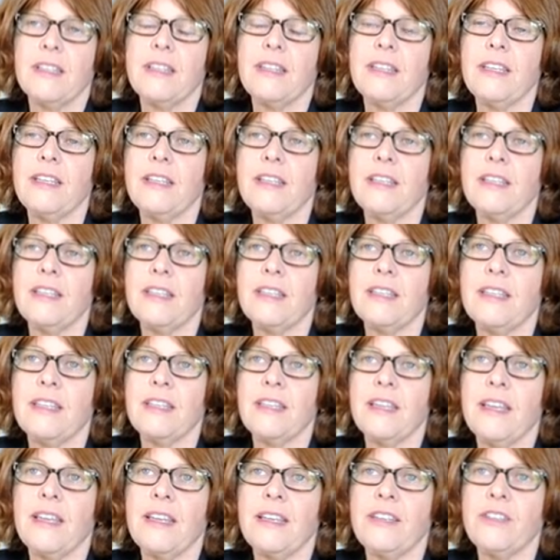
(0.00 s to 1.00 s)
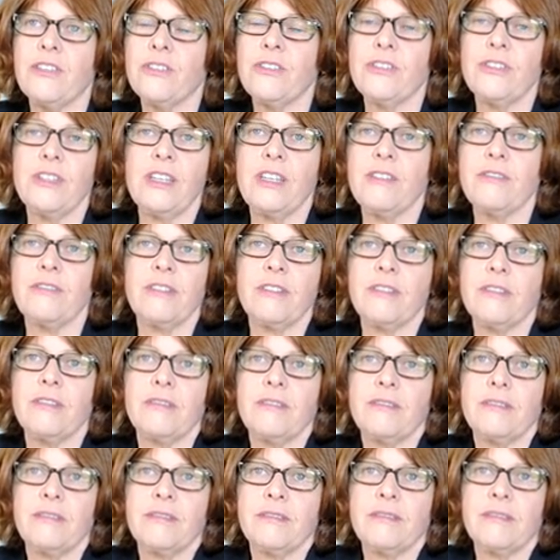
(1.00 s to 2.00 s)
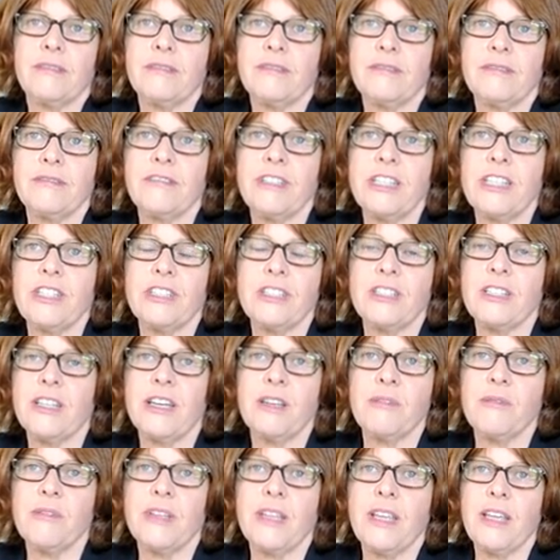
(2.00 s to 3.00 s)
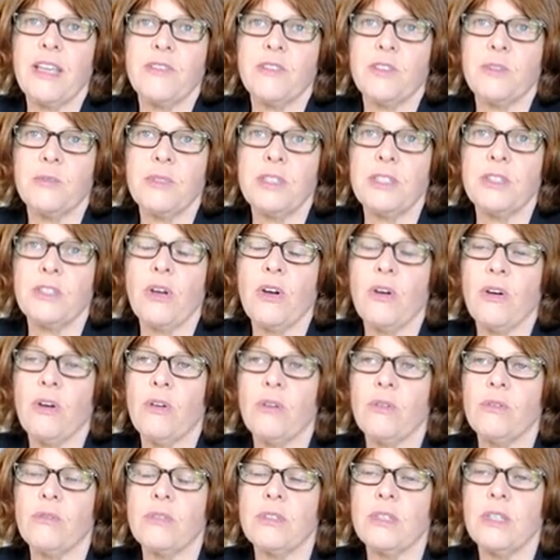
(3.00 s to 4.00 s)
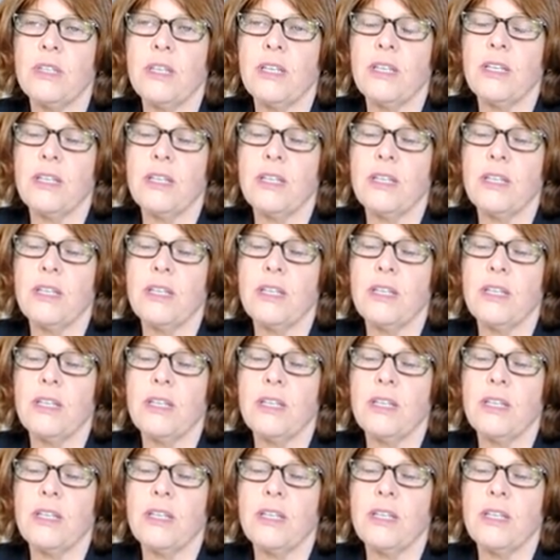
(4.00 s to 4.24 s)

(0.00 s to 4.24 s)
then they don't ever reach a day where they have to be told.